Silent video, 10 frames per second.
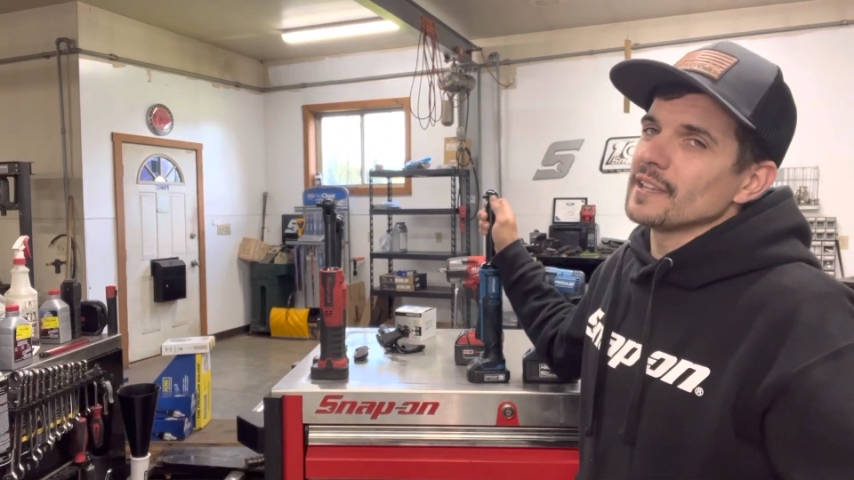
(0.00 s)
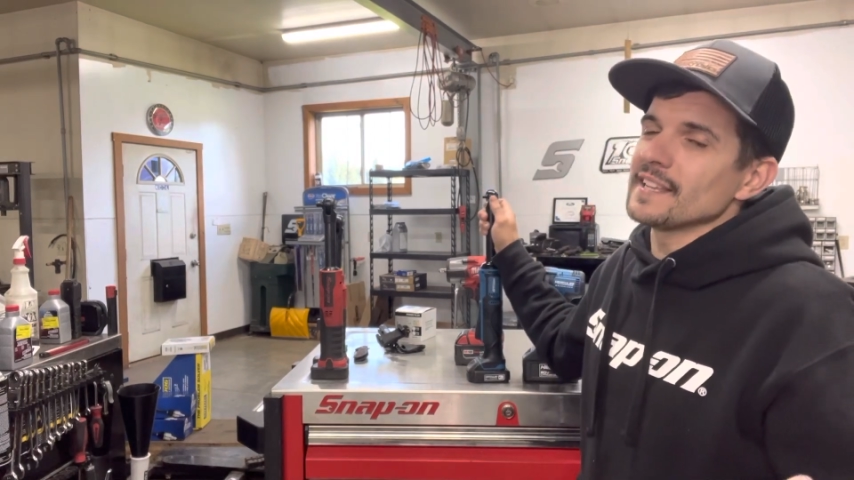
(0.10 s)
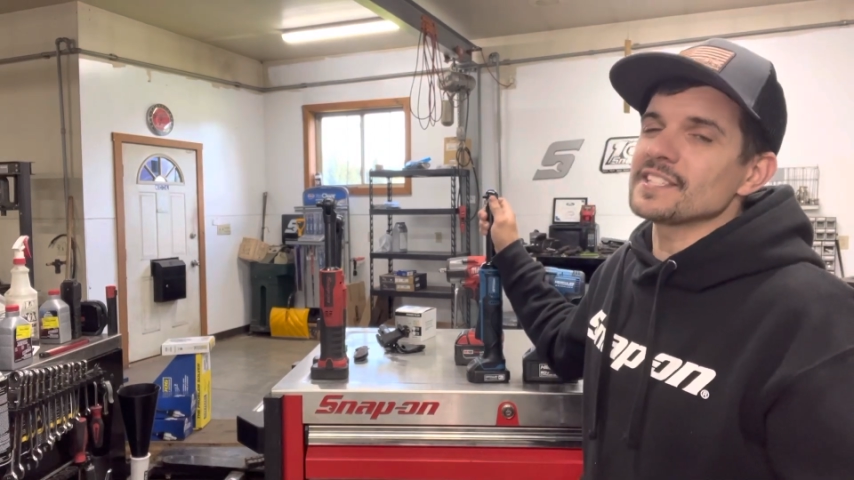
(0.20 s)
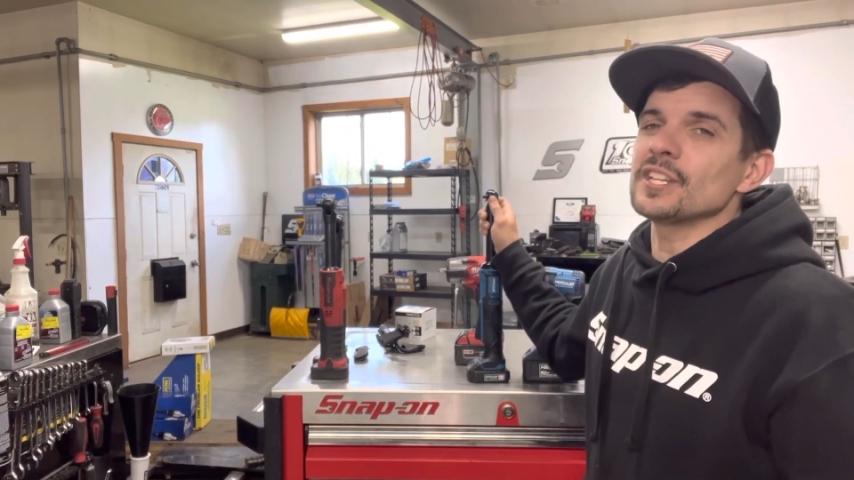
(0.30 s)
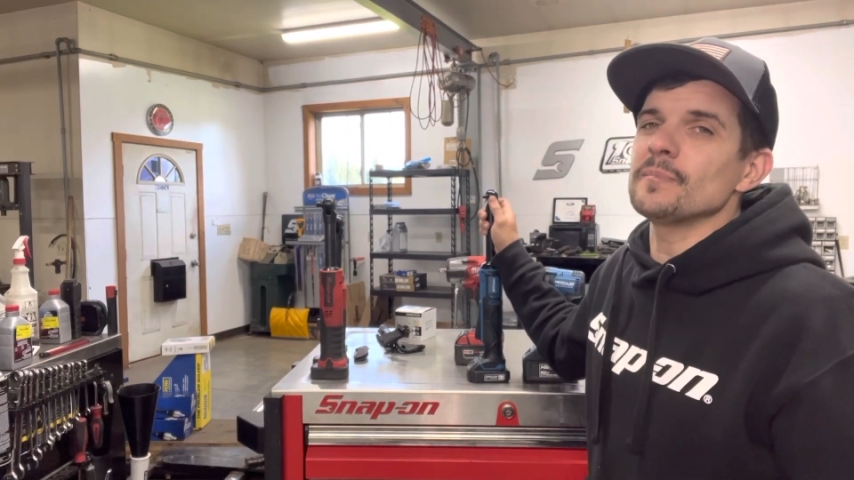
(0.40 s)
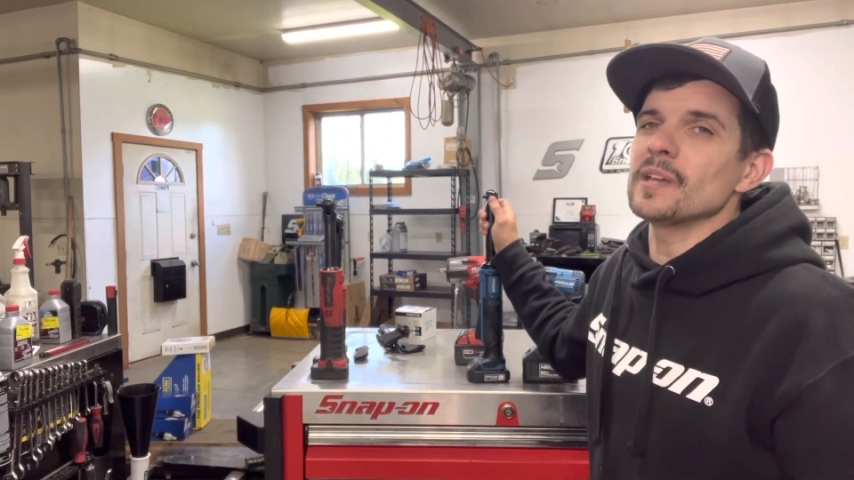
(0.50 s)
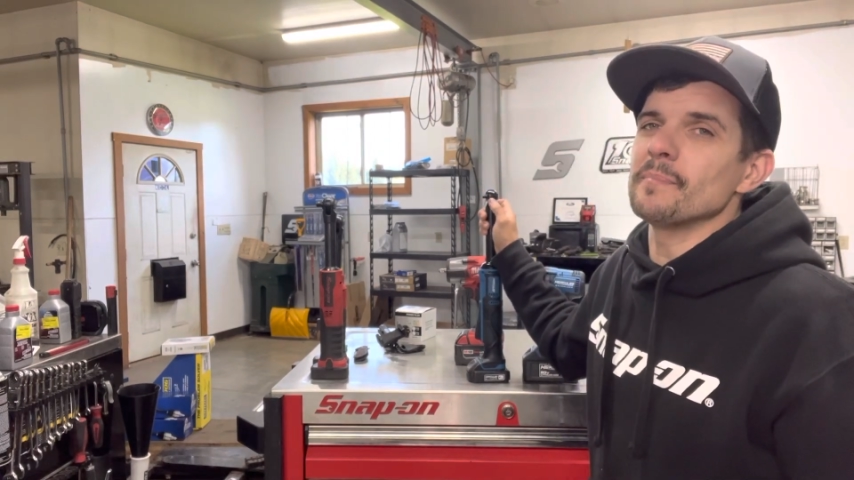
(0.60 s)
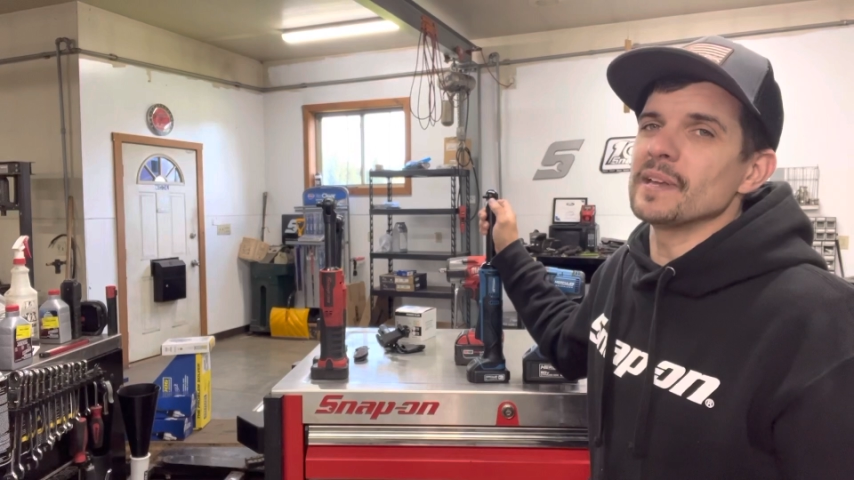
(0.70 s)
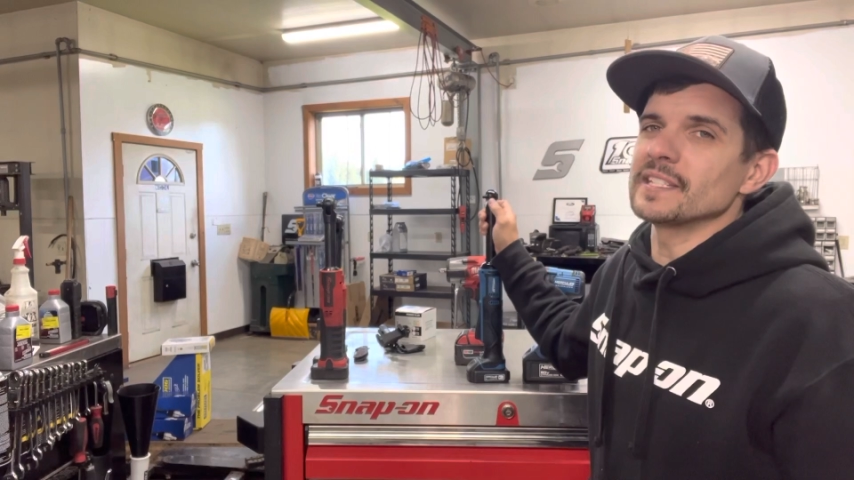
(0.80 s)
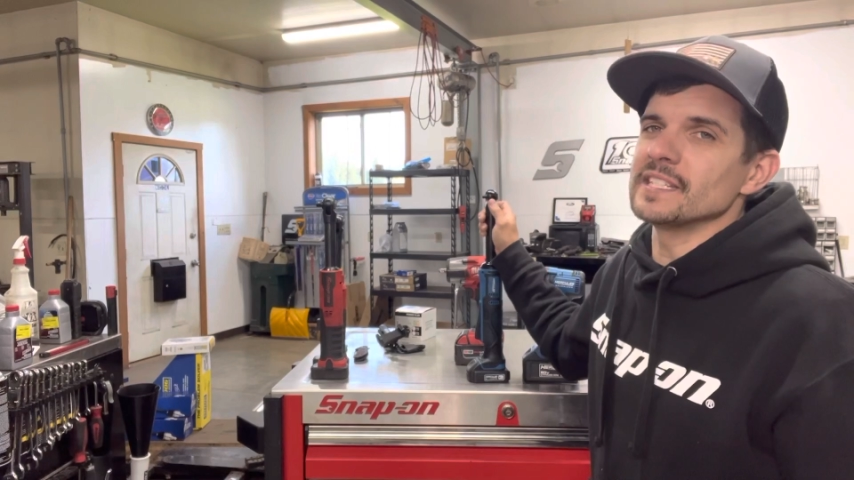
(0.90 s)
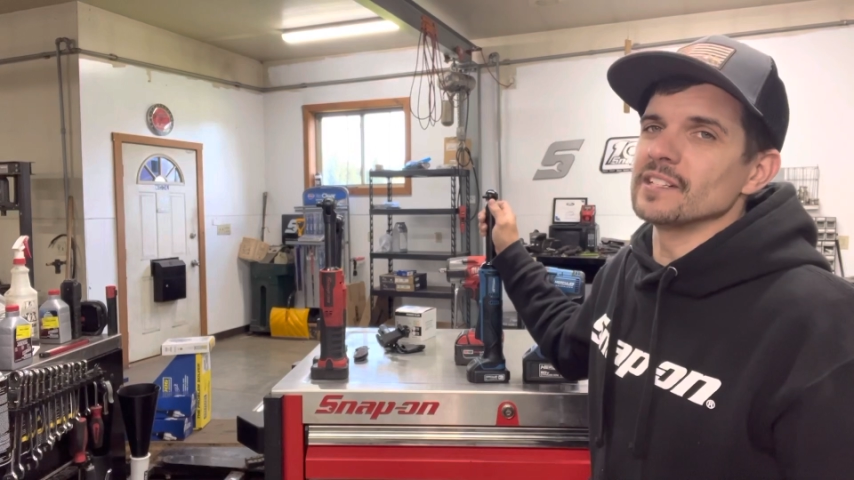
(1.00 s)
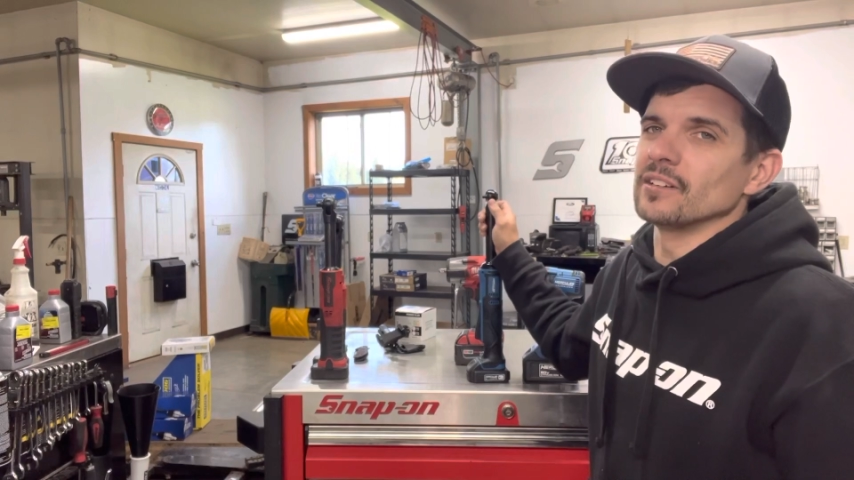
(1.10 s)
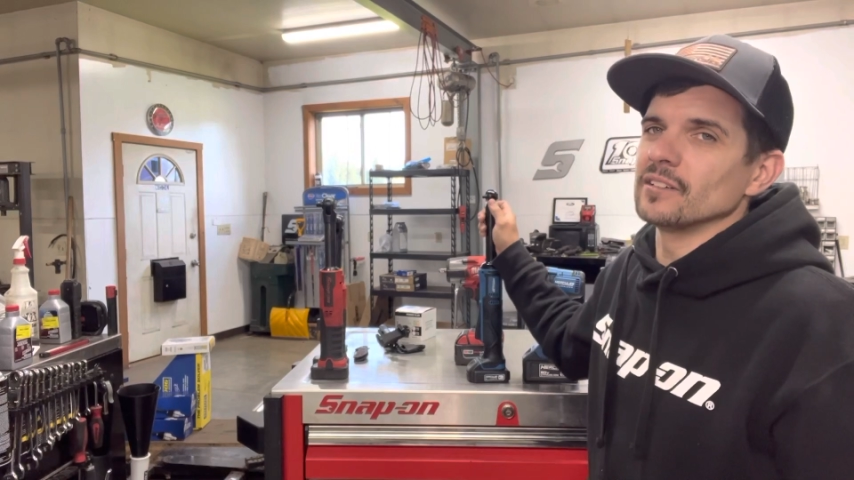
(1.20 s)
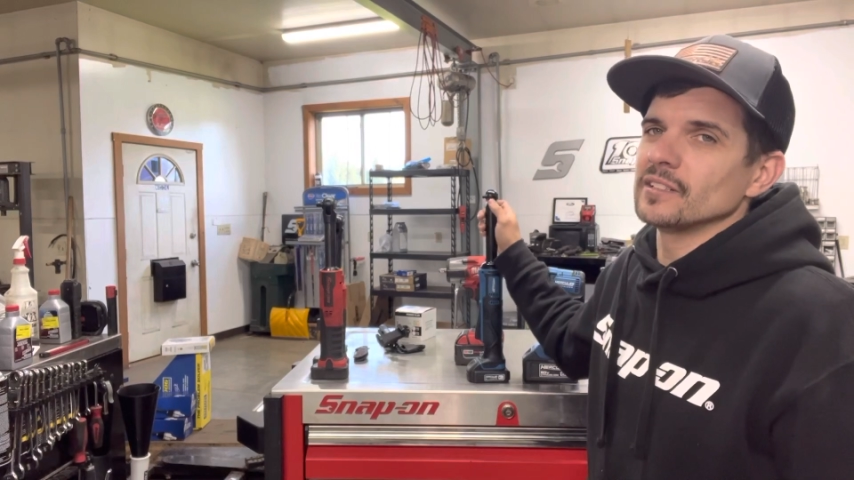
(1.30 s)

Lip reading: that's gonna be a big deal.